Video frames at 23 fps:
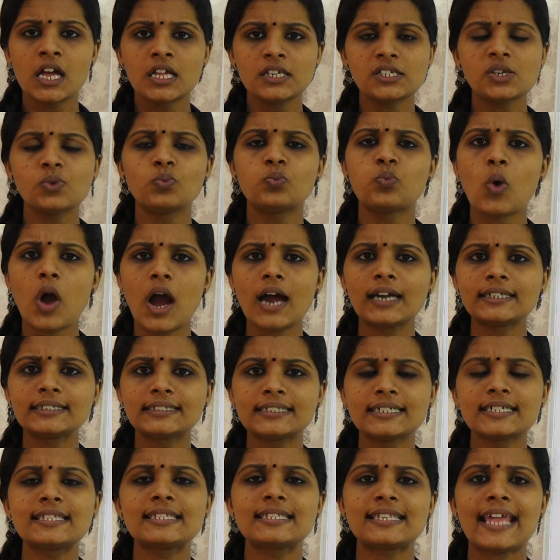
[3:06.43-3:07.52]
Now what
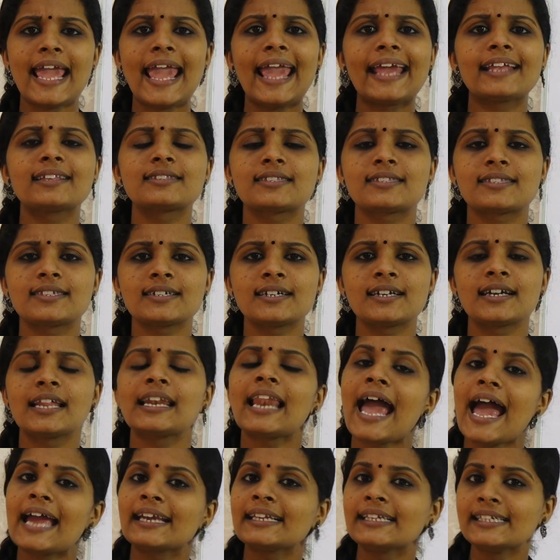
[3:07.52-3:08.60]
is external
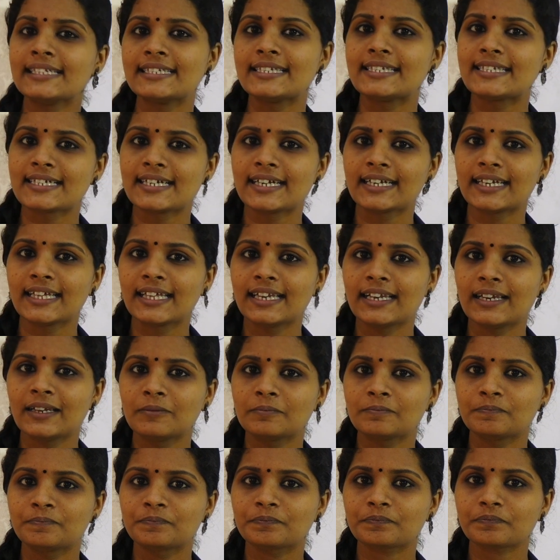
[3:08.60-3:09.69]
and internal?
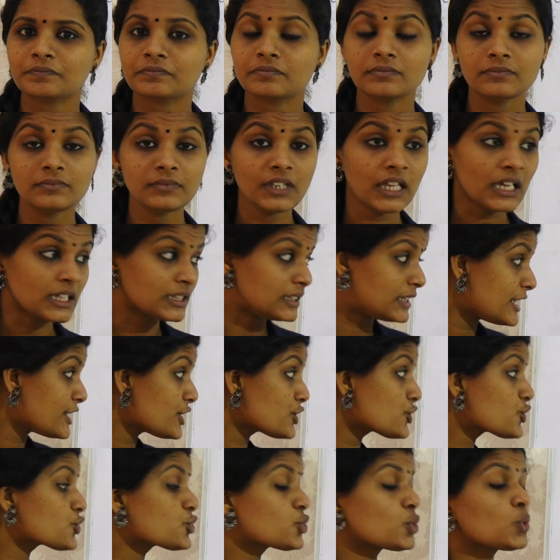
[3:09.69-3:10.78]

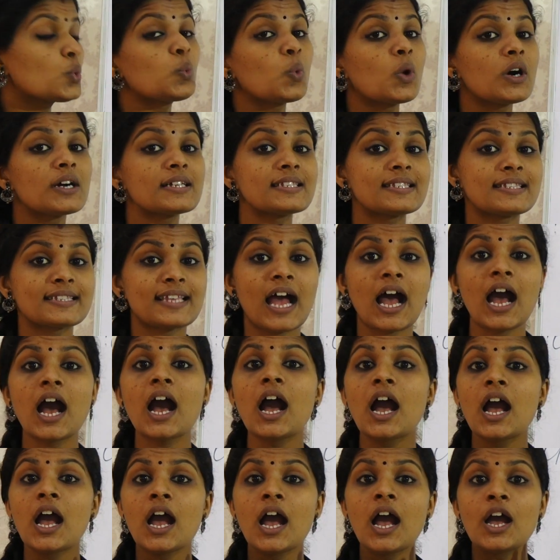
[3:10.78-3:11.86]
These two words
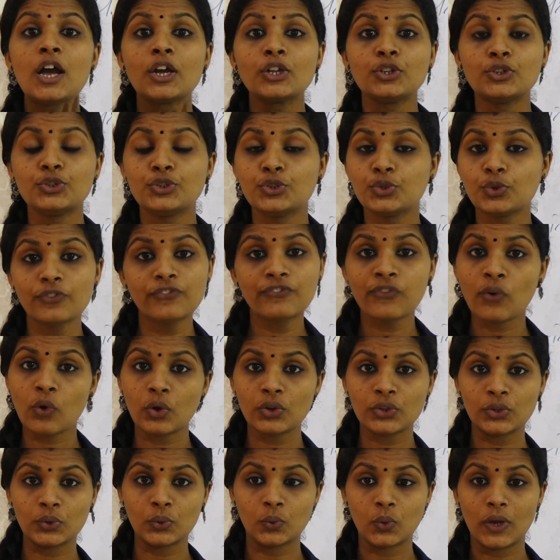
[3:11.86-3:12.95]
are new for
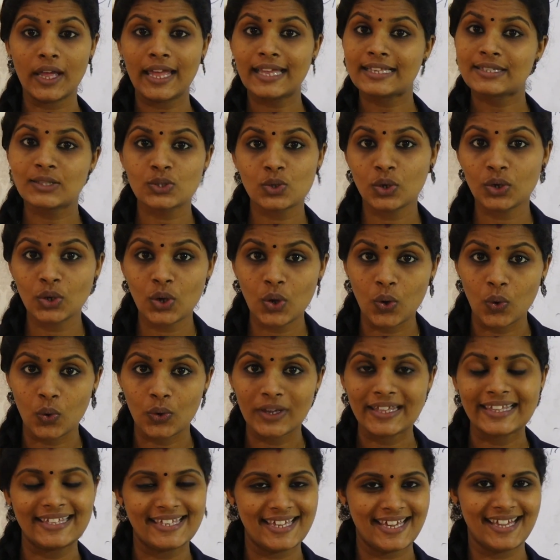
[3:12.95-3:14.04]
you. Yes or
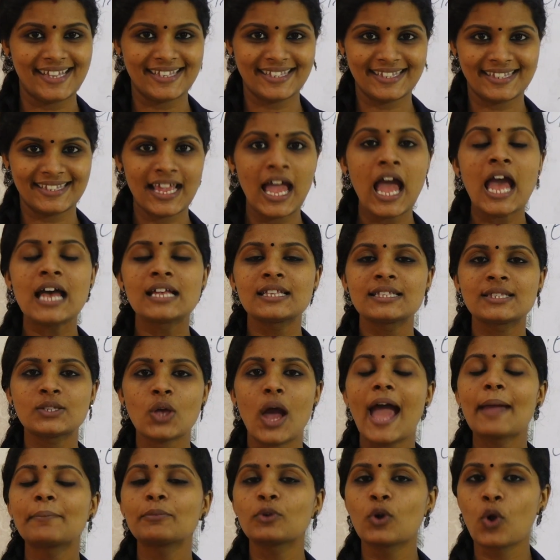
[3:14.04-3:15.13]
no? Yes. So
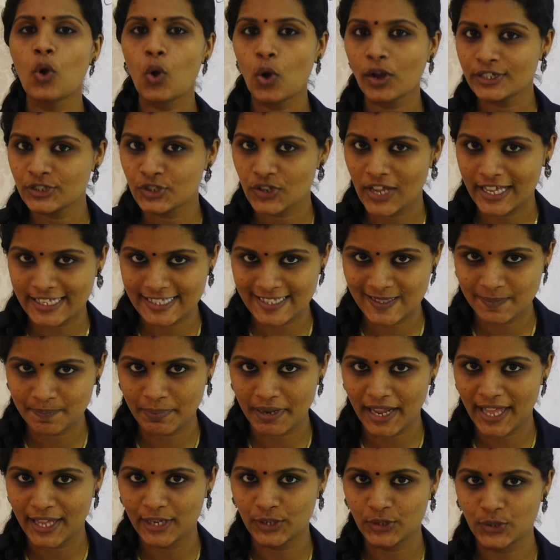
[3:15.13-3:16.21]
I am going to
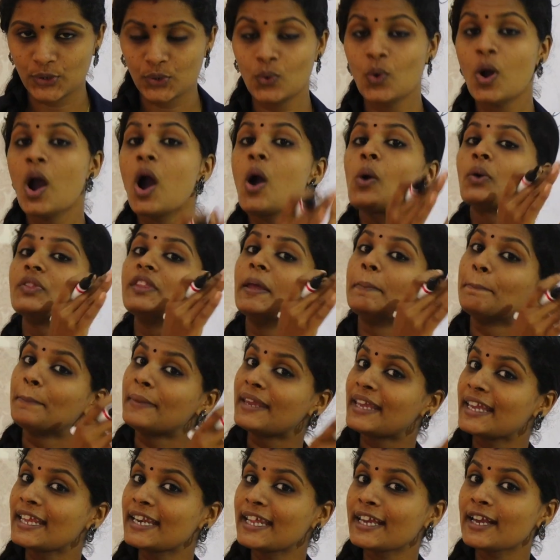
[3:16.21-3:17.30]
explain you the
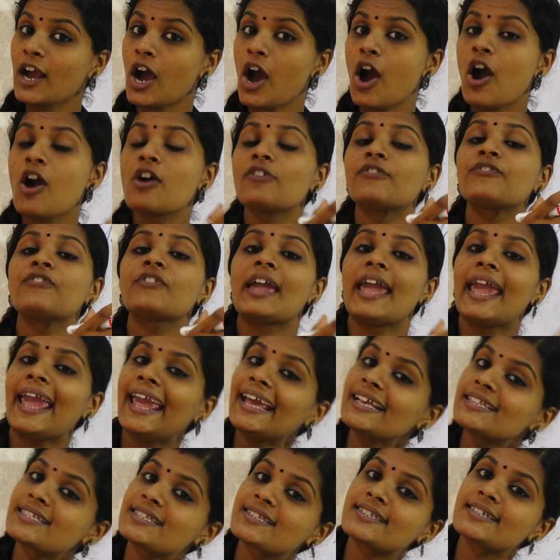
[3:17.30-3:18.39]
meaning of
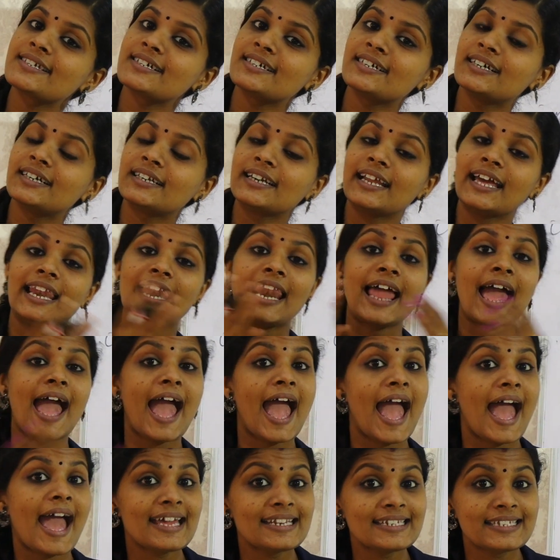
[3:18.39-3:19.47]
external
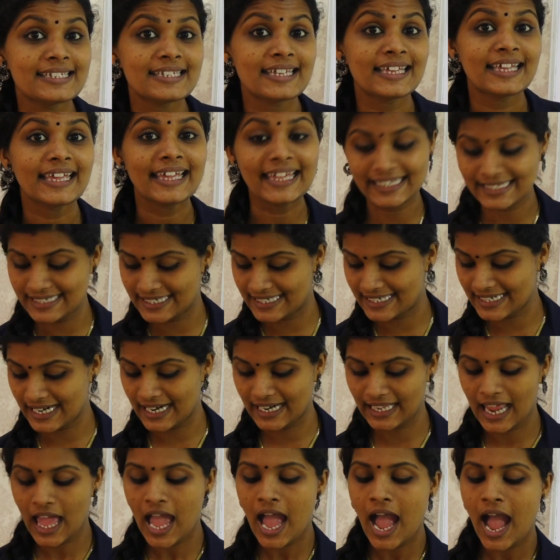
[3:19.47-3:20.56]
and
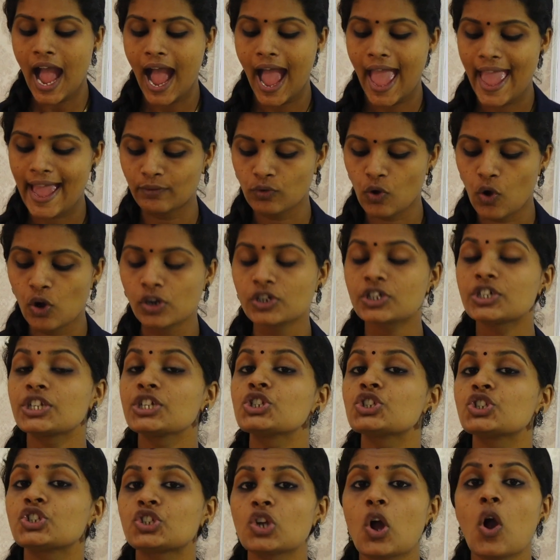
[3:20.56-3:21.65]
internal. I have
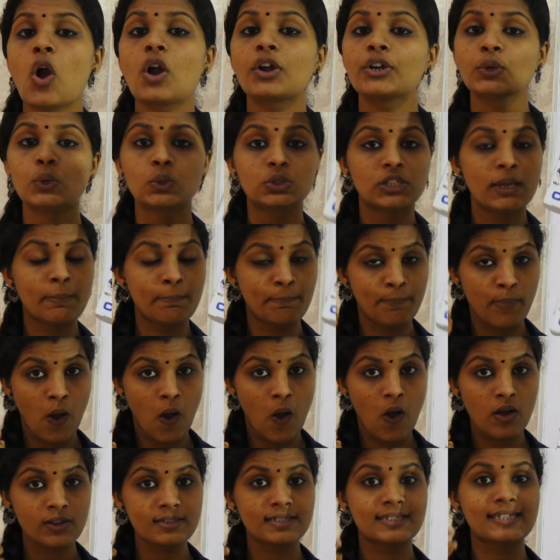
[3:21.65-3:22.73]
already shown you the
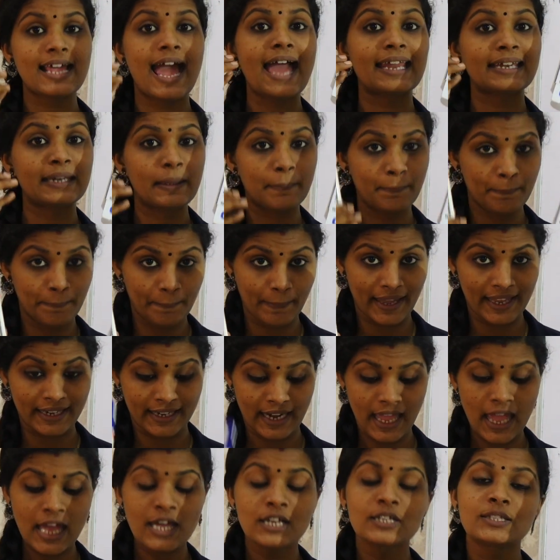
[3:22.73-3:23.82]
box and a pen.